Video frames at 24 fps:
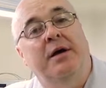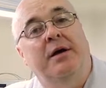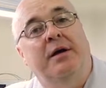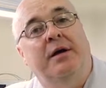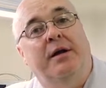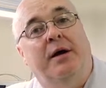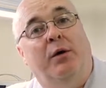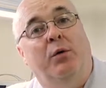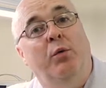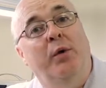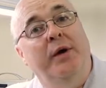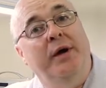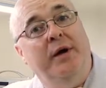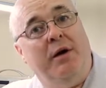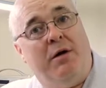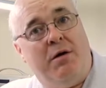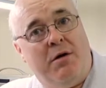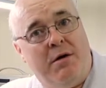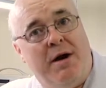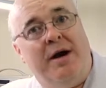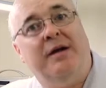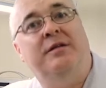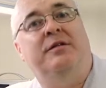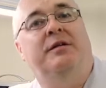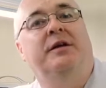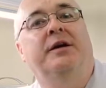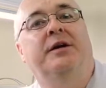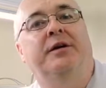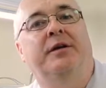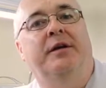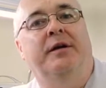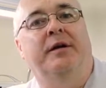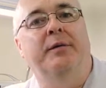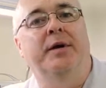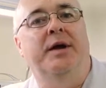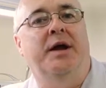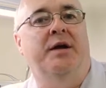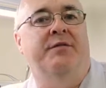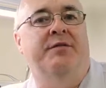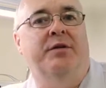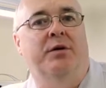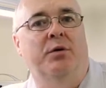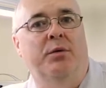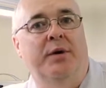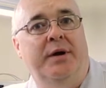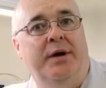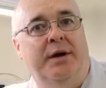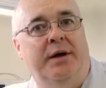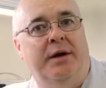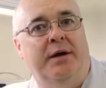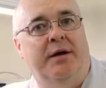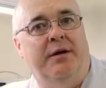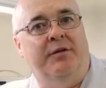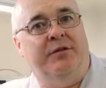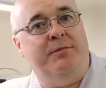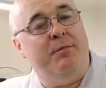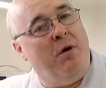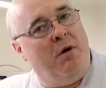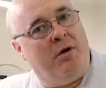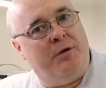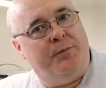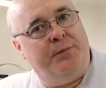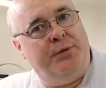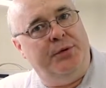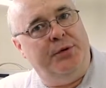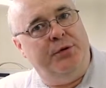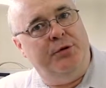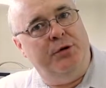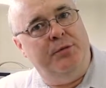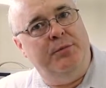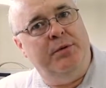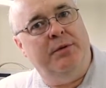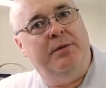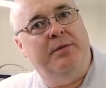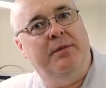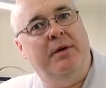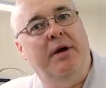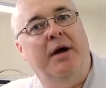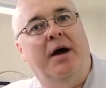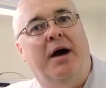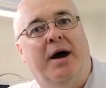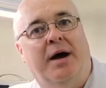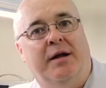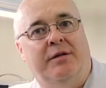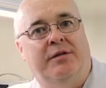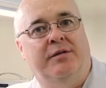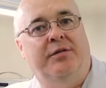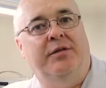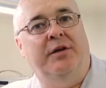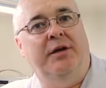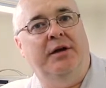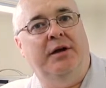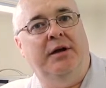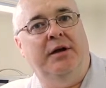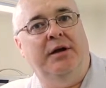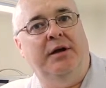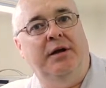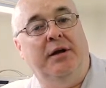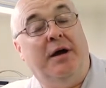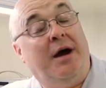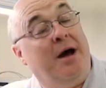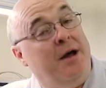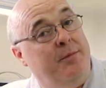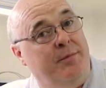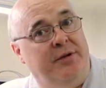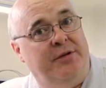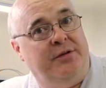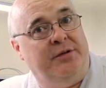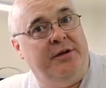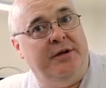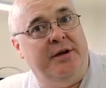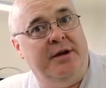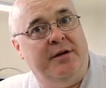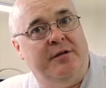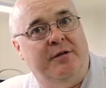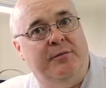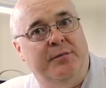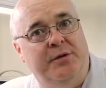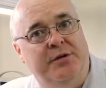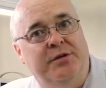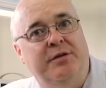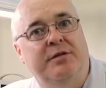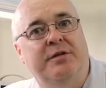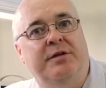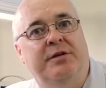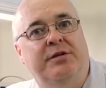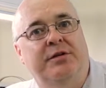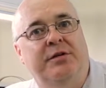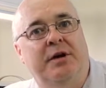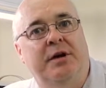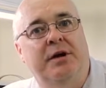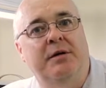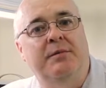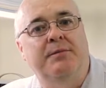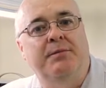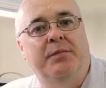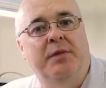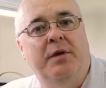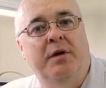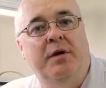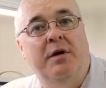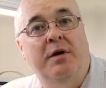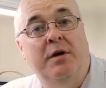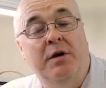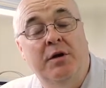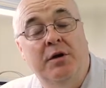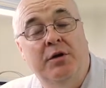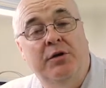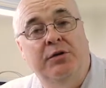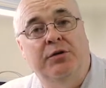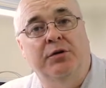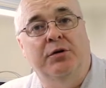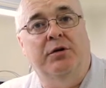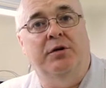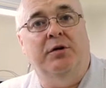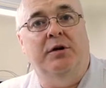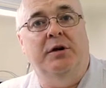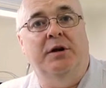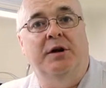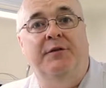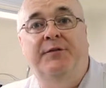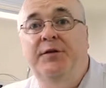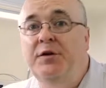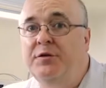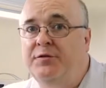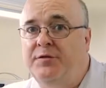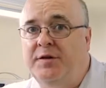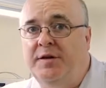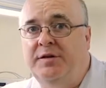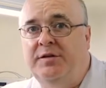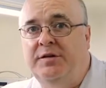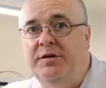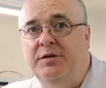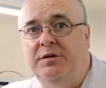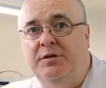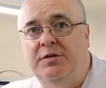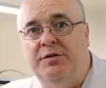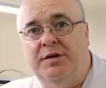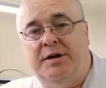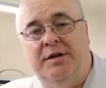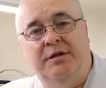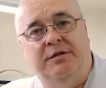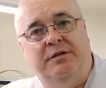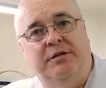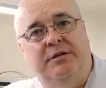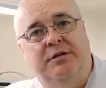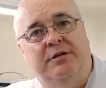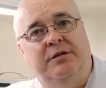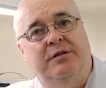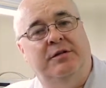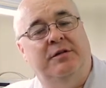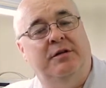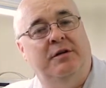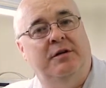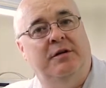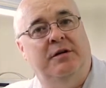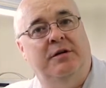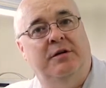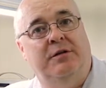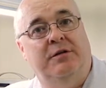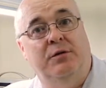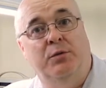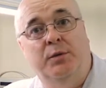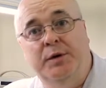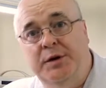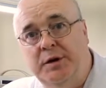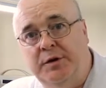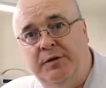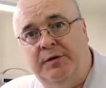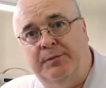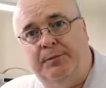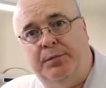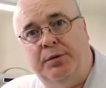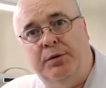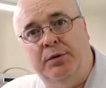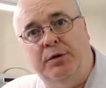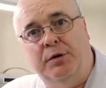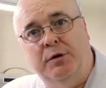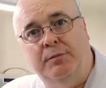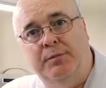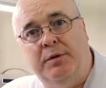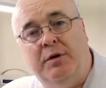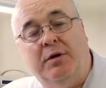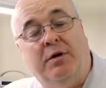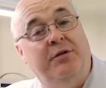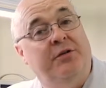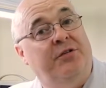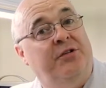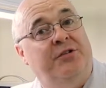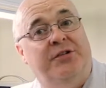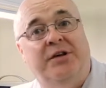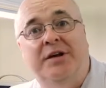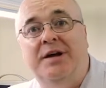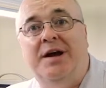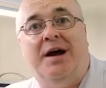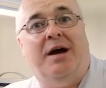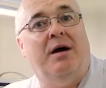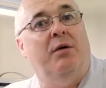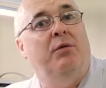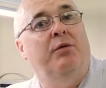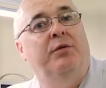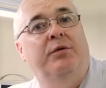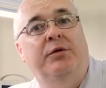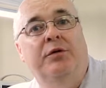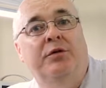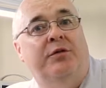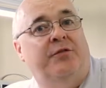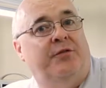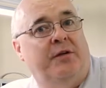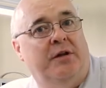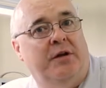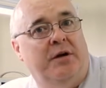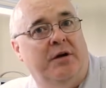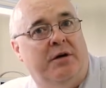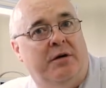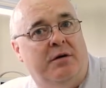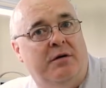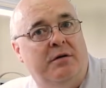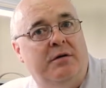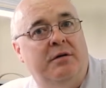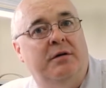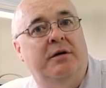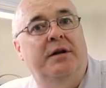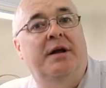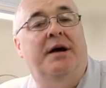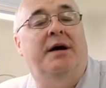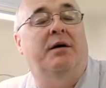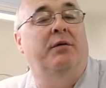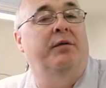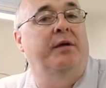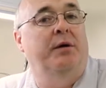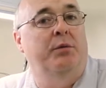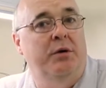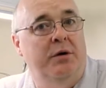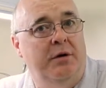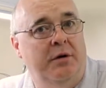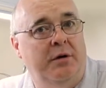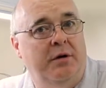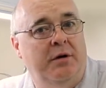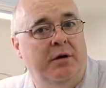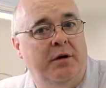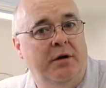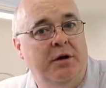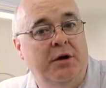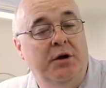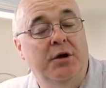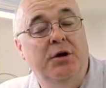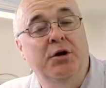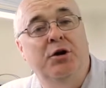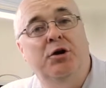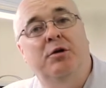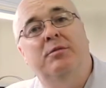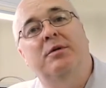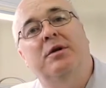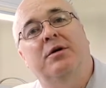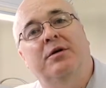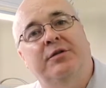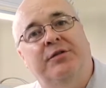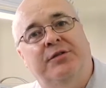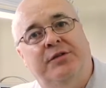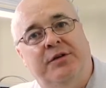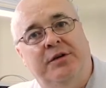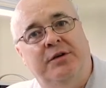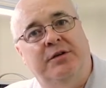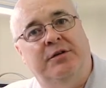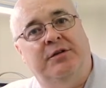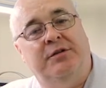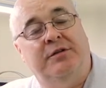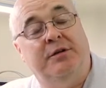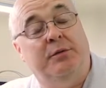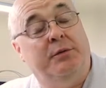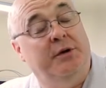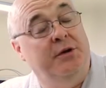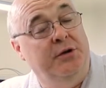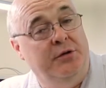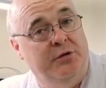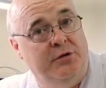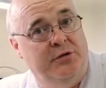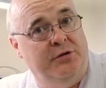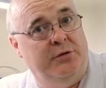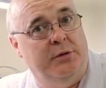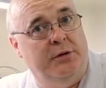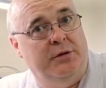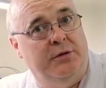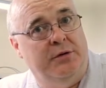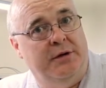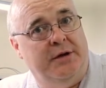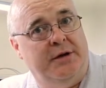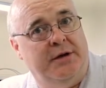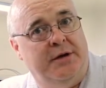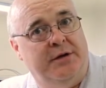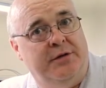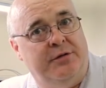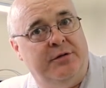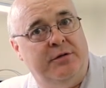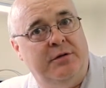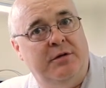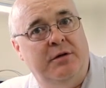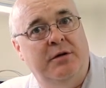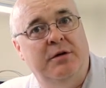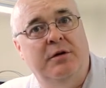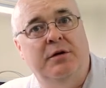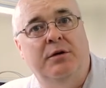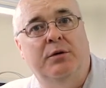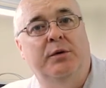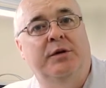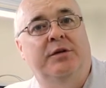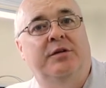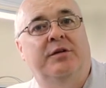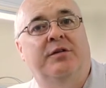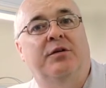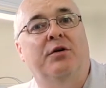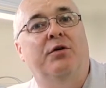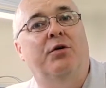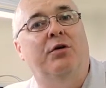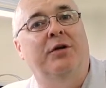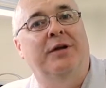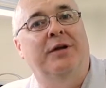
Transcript: Now, we are actually going to be giving away a Smart Probe at the IBC exhibition this year. So if you fancy your chances to win a probe or just see how useful they are and how they work, come along and see us at our usual location, which is Hall